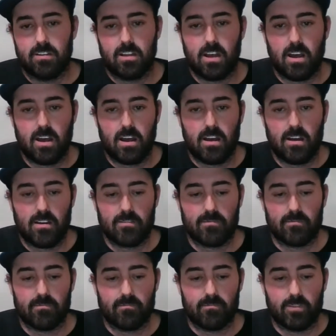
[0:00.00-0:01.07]

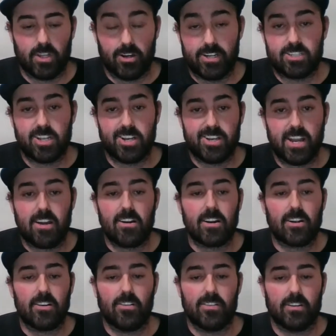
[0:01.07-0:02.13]
there is a
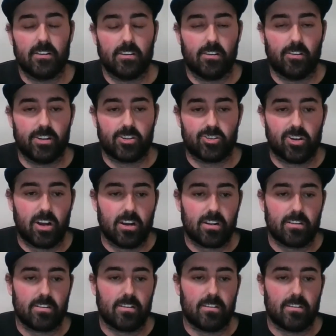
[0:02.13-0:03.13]
derrick on the truck.